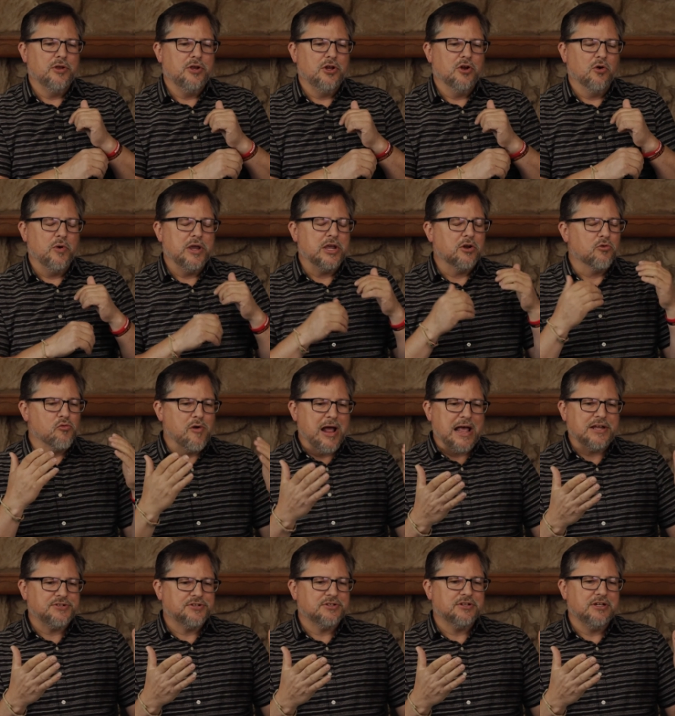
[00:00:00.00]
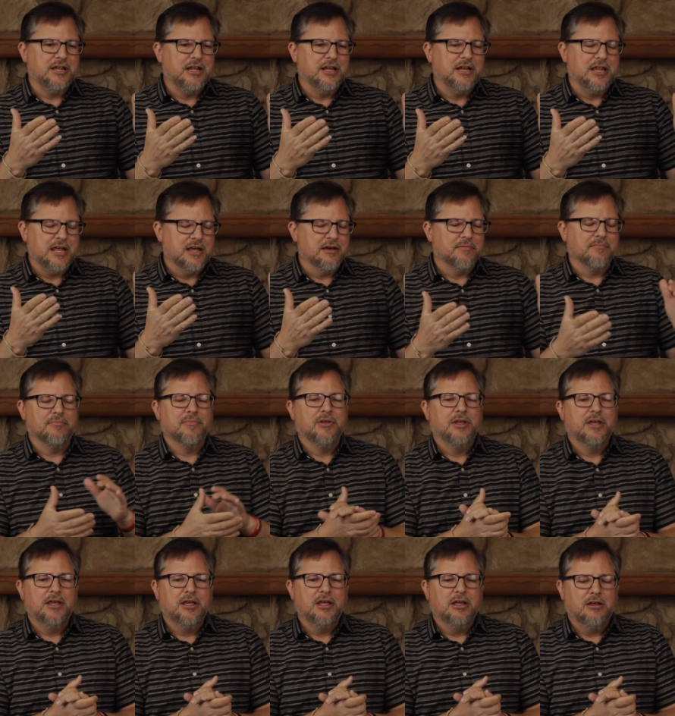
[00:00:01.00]
you know, we can rest in Him,
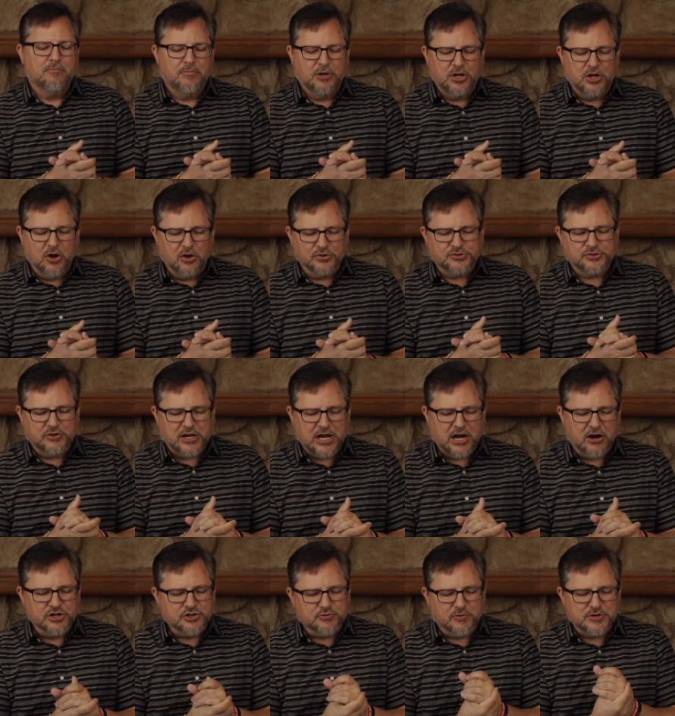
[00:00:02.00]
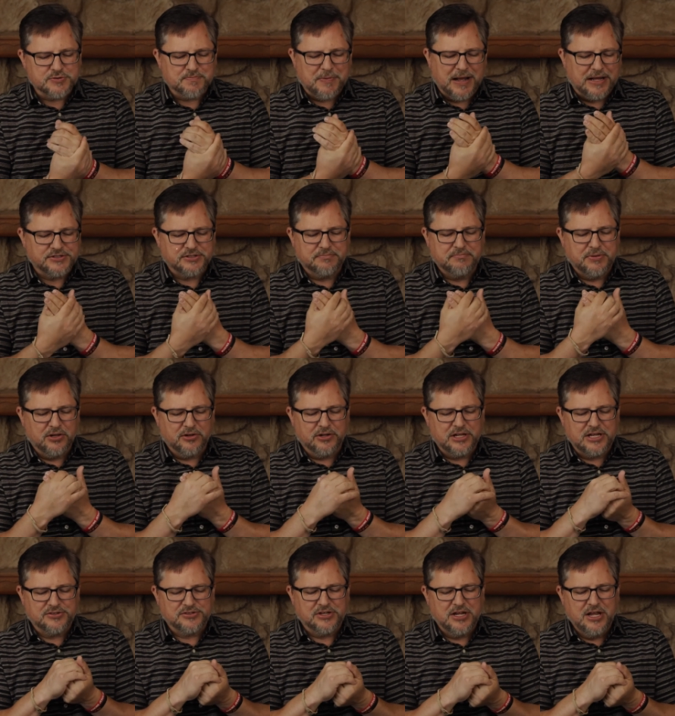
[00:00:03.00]
but it also carries
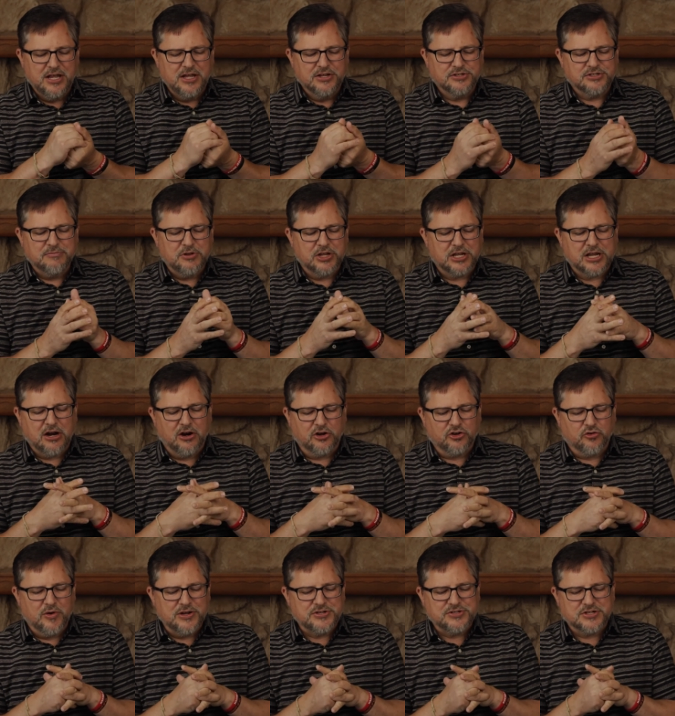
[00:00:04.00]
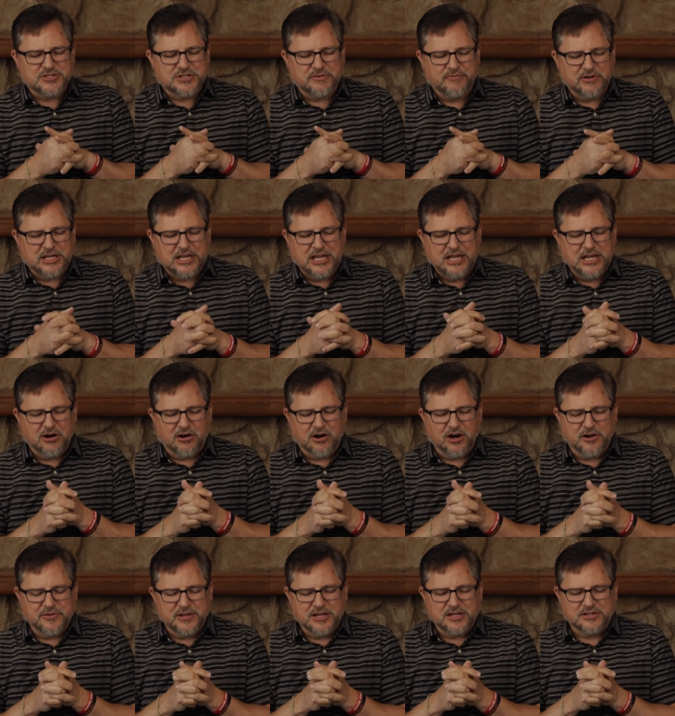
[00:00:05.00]
responsibilities. Some of the characteristics of a king
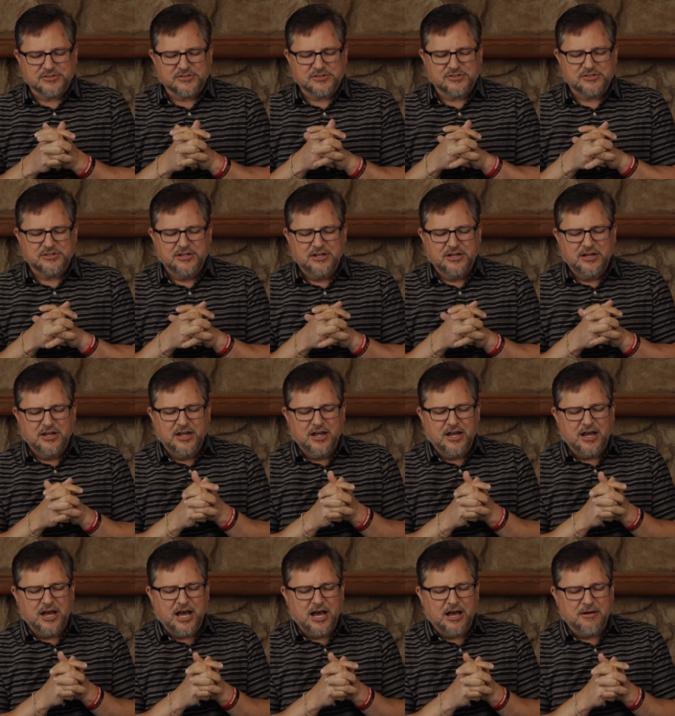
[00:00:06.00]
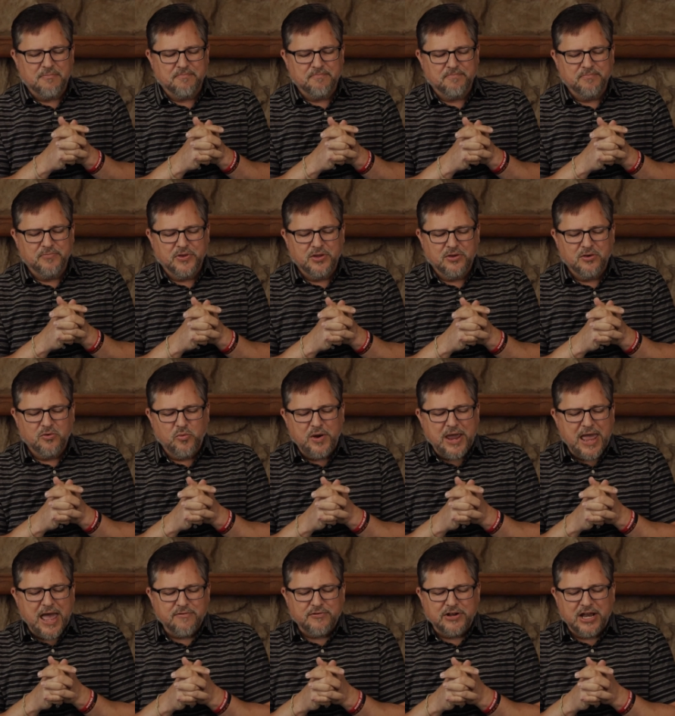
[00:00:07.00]
are this. Um,
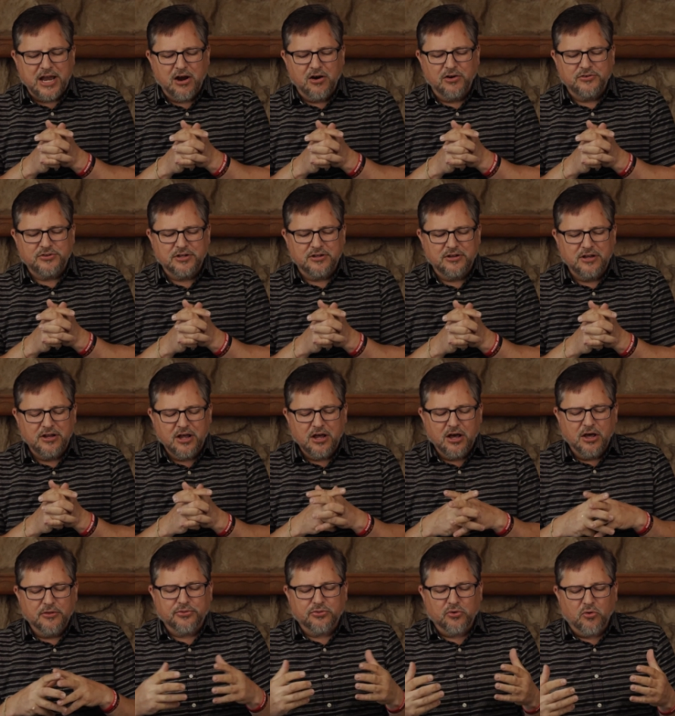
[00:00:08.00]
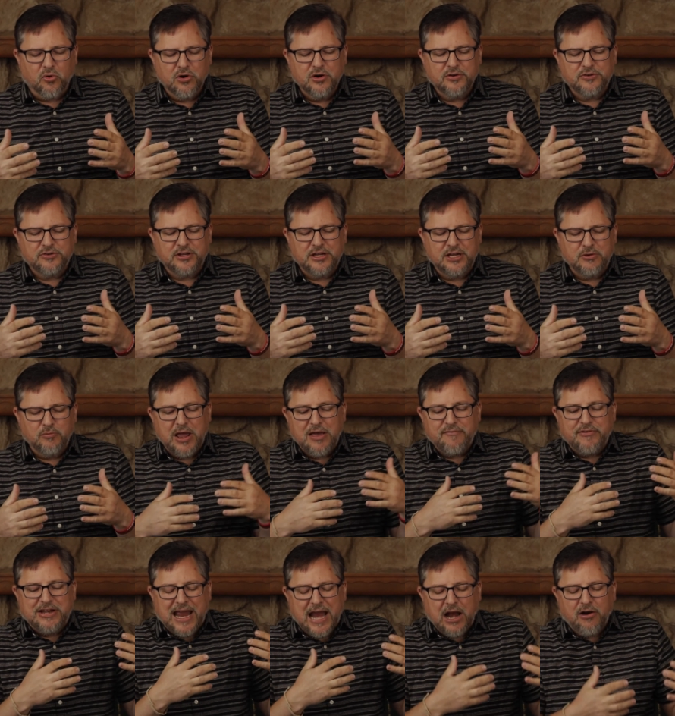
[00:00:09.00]
we have inherited authority. We
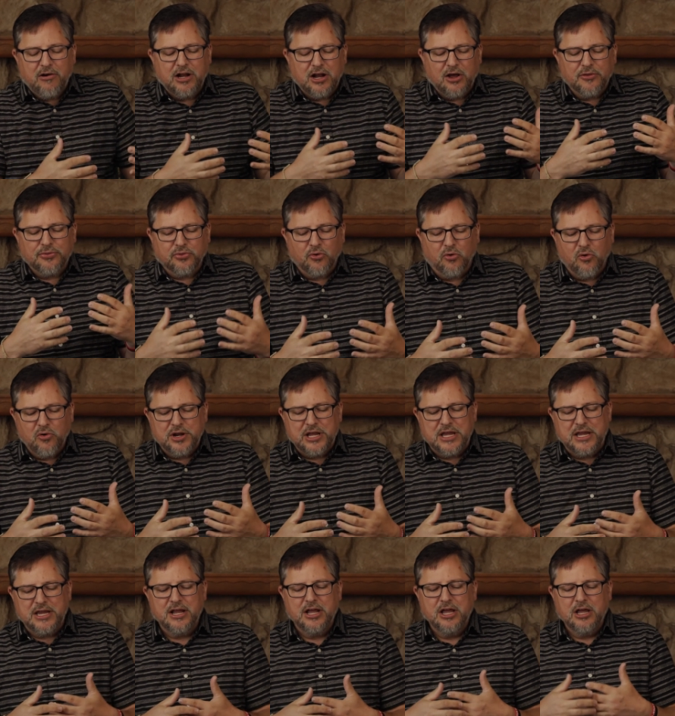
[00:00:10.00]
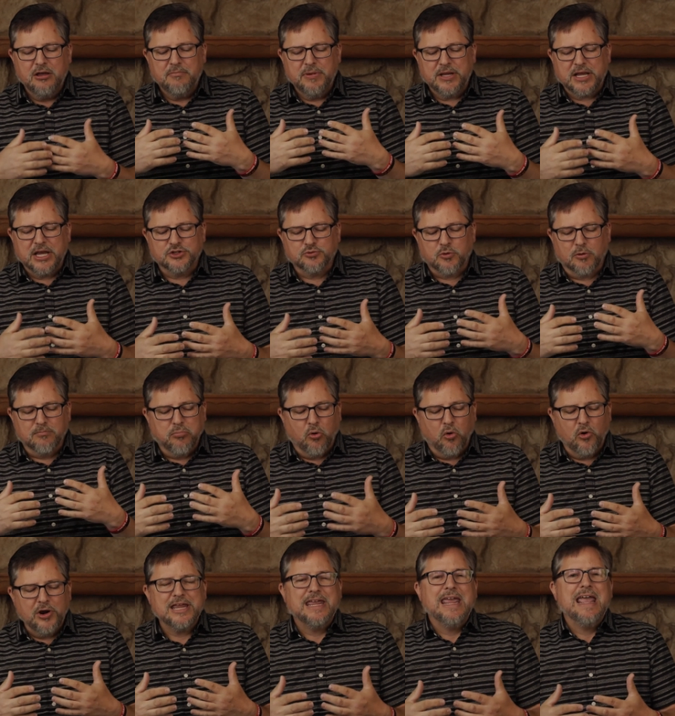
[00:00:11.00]
have inherit authority because we're
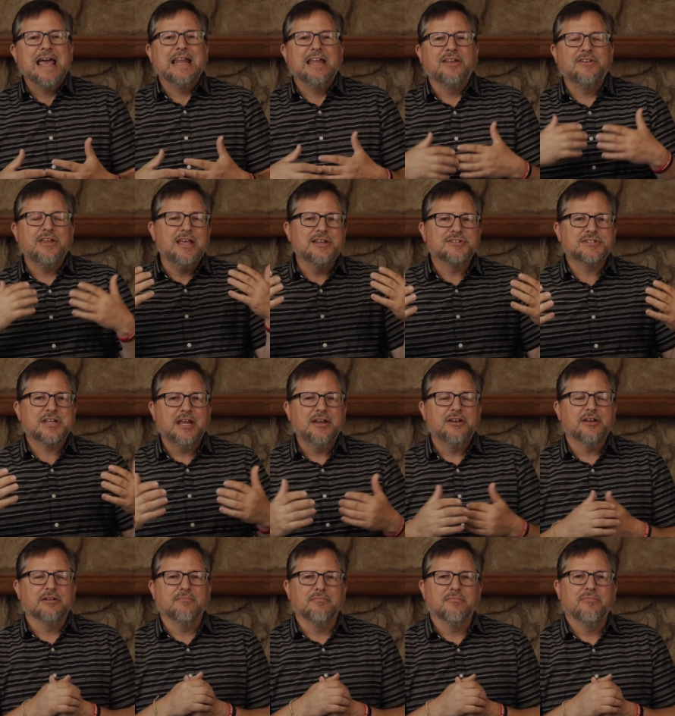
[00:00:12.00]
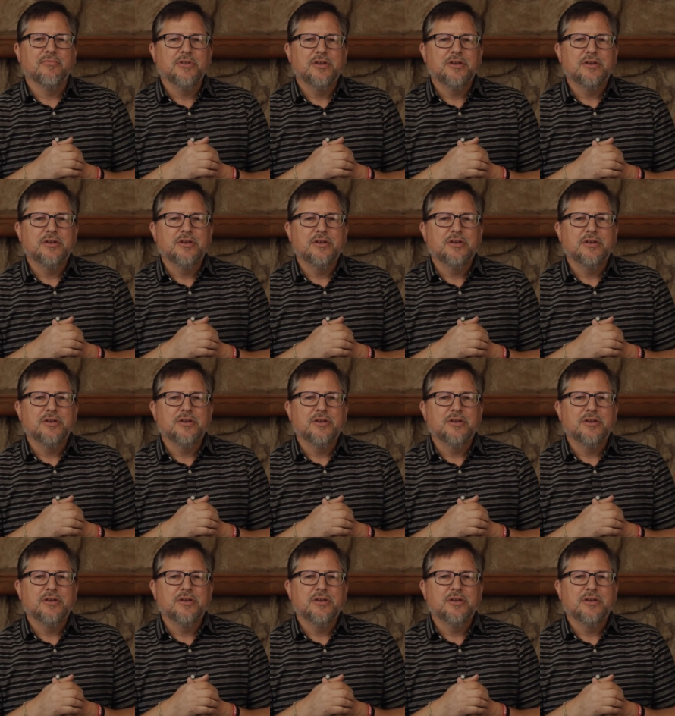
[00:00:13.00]
born again into his kingdom.